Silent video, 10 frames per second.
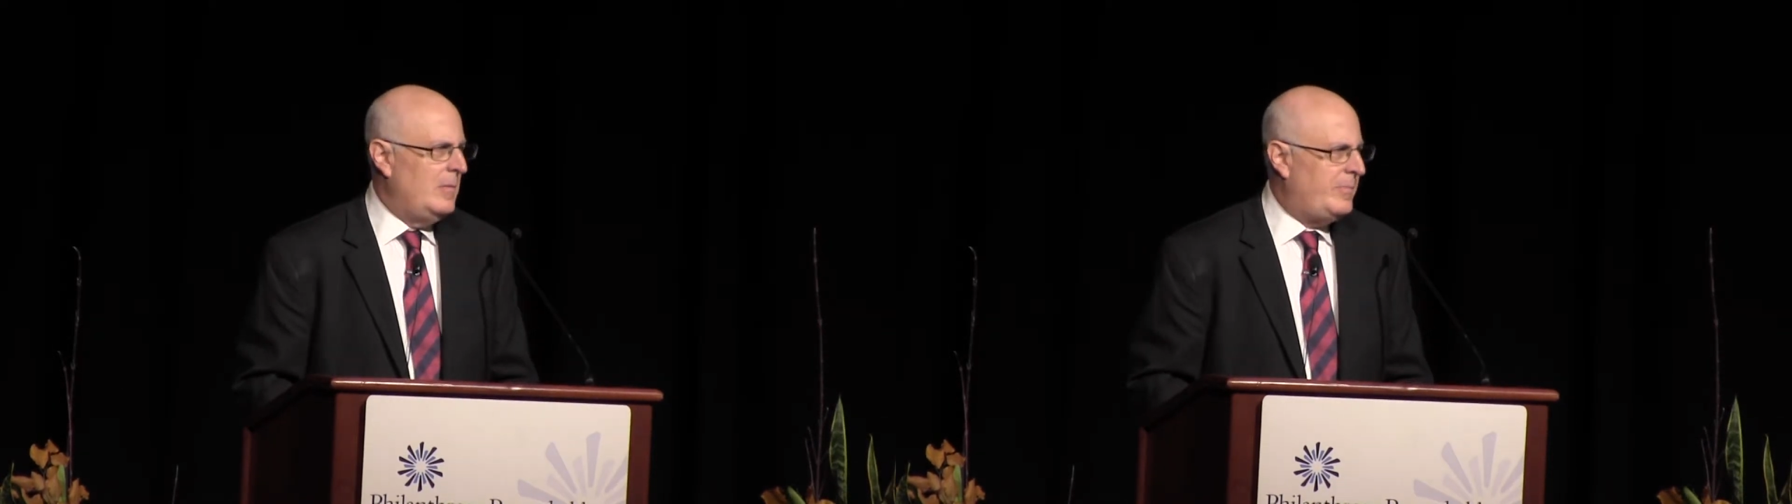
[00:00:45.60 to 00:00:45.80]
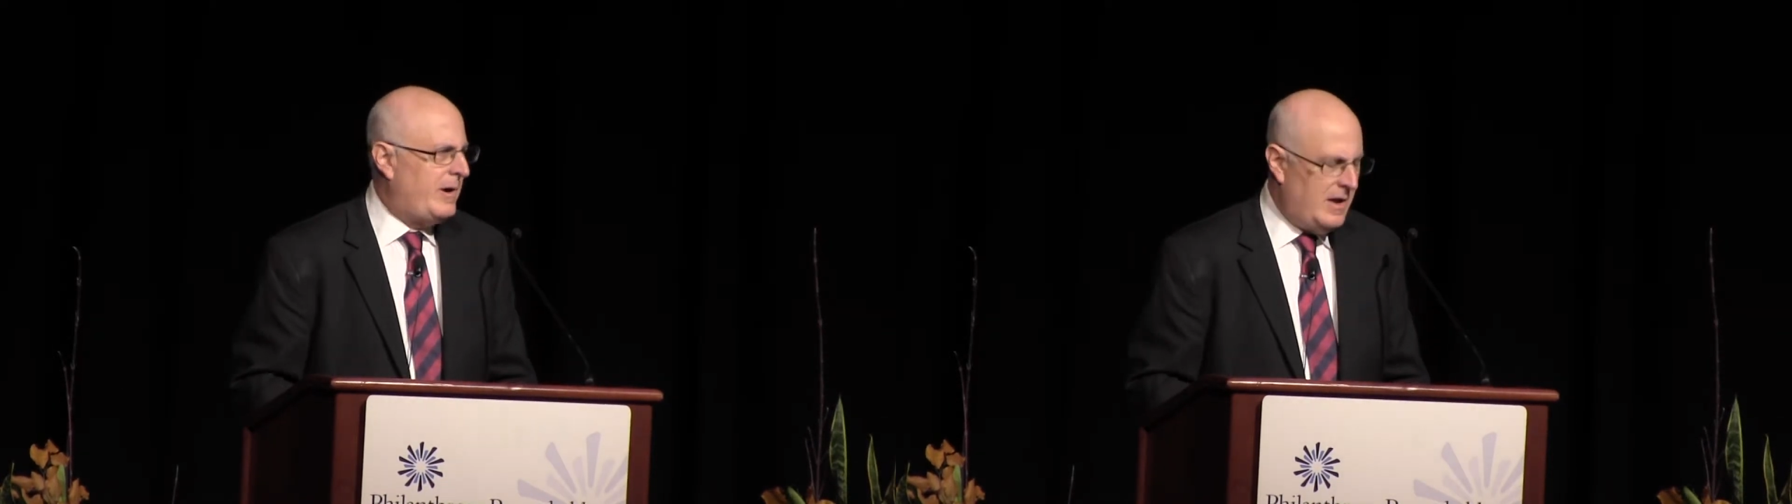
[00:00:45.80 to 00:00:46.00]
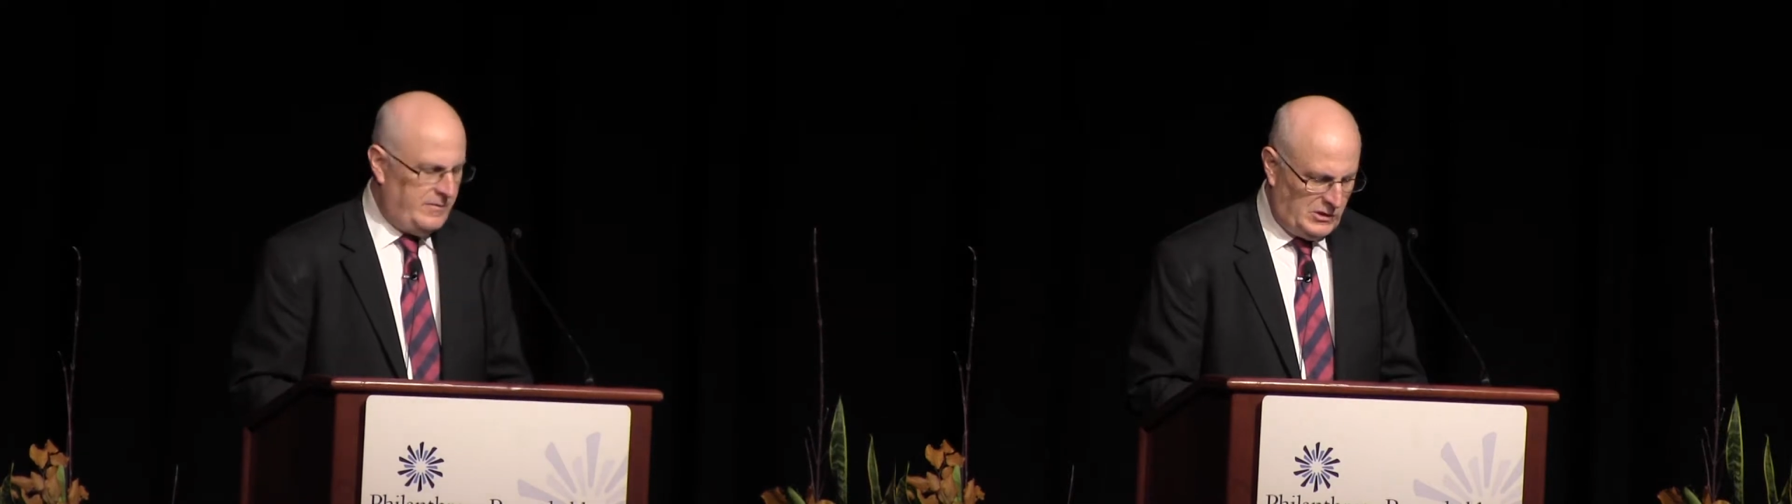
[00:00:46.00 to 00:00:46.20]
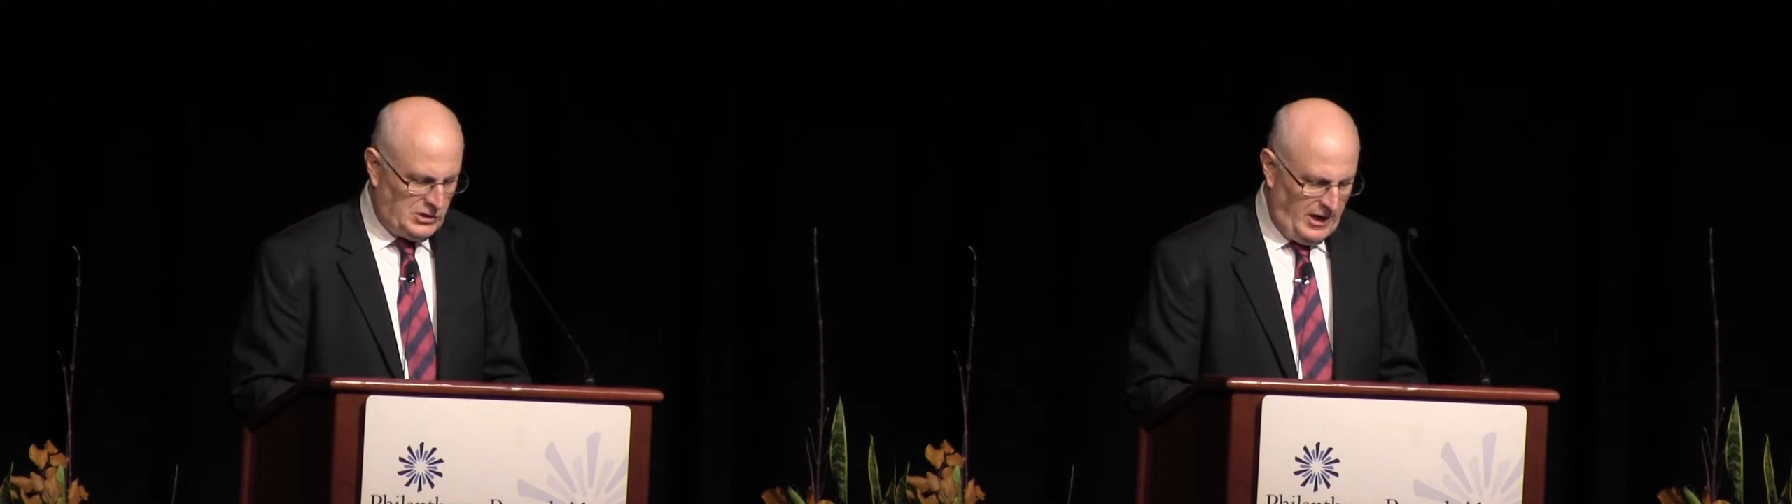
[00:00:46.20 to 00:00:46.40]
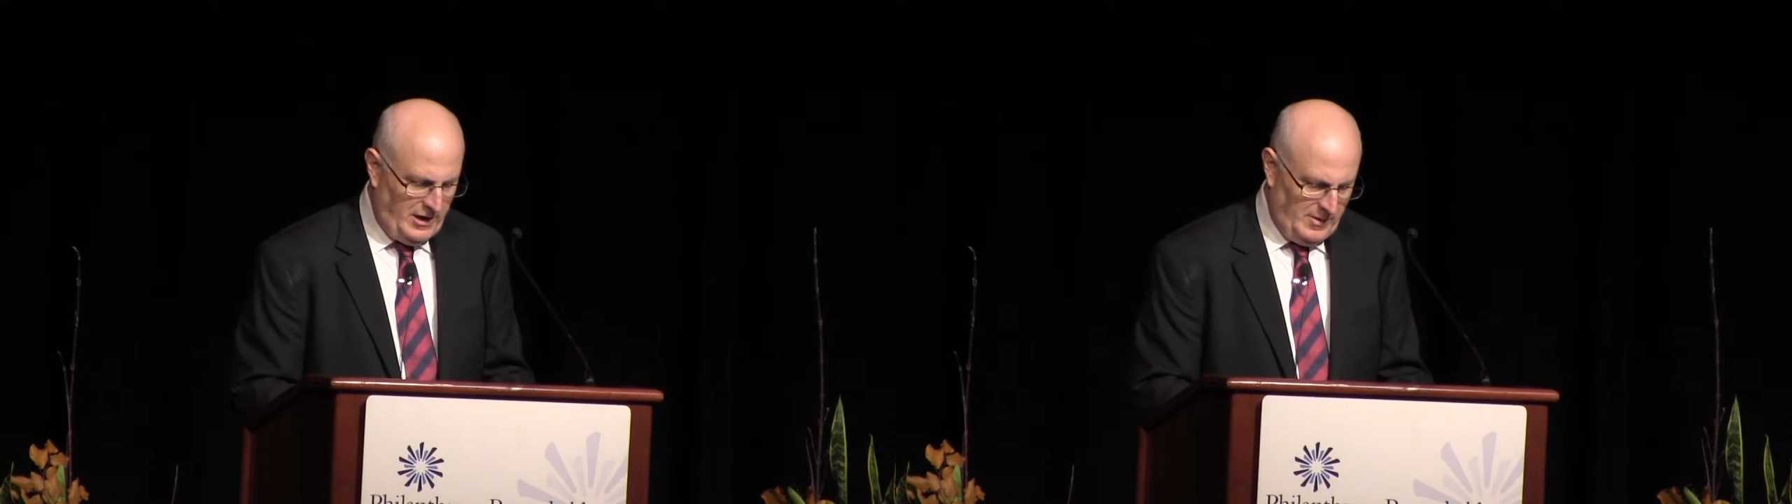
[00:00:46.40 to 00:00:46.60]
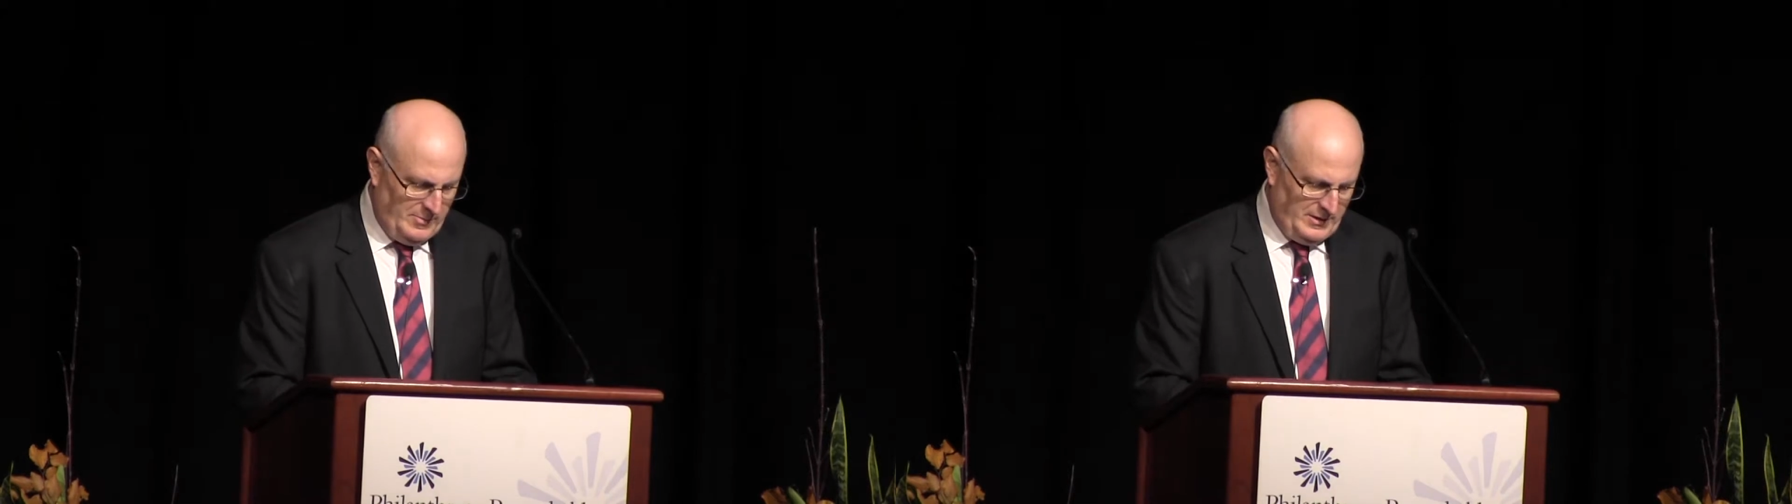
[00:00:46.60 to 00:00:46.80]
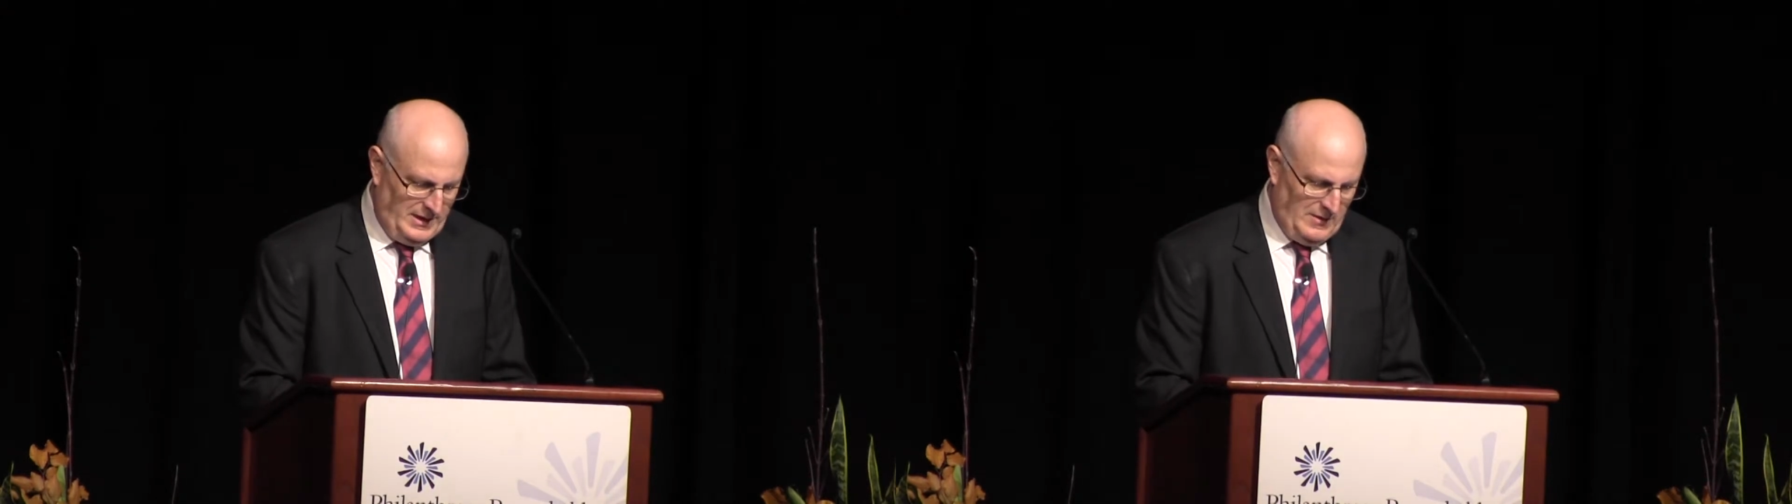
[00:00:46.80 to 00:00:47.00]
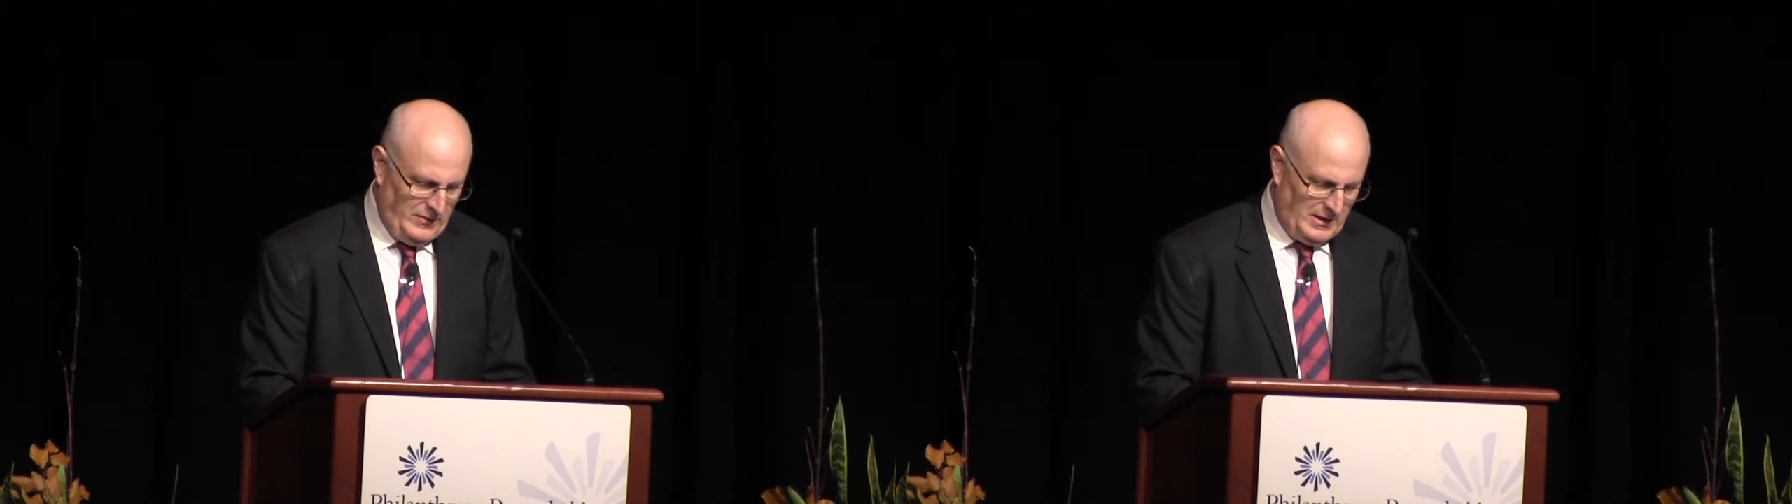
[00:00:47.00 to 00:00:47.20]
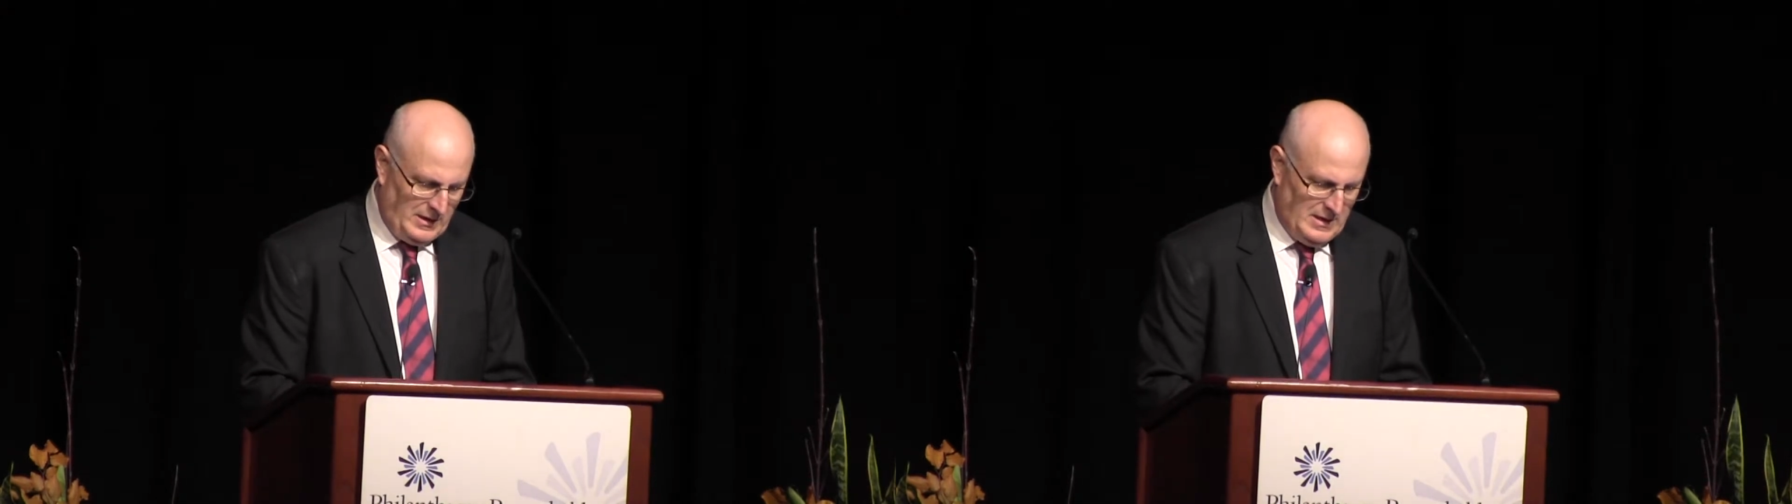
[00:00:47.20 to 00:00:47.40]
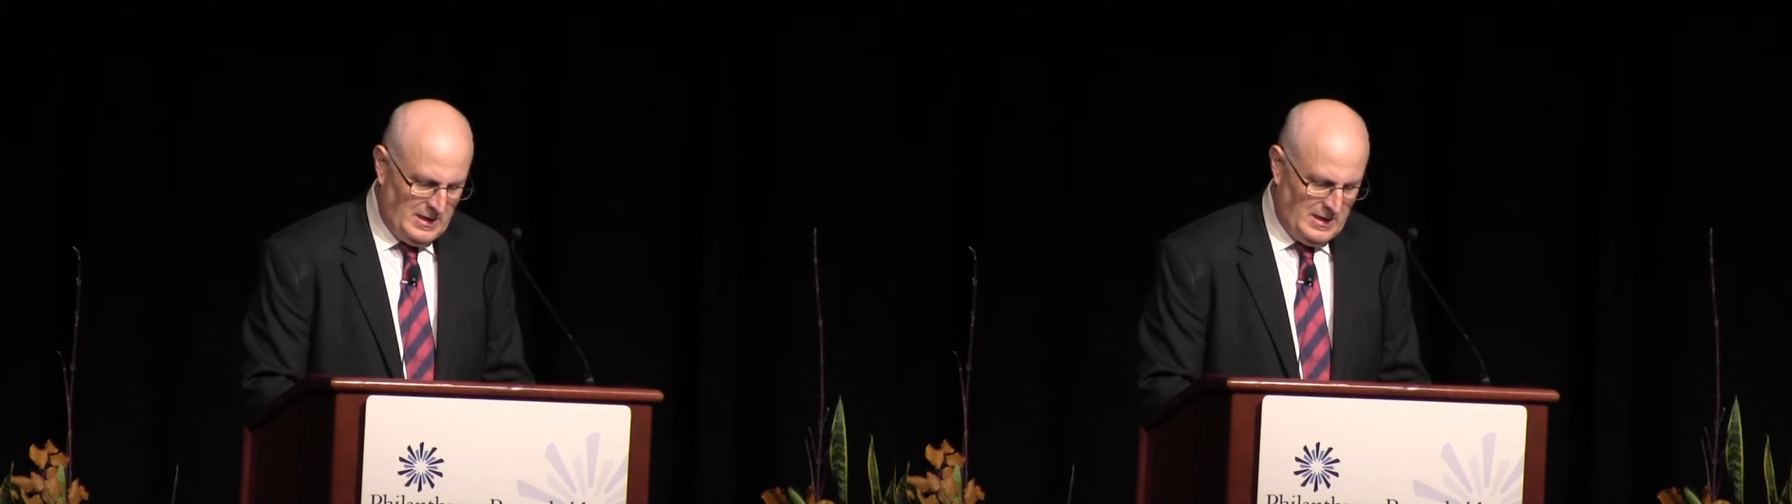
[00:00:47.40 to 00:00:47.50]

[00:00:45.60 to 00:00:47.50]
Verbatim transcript: Private charitable giving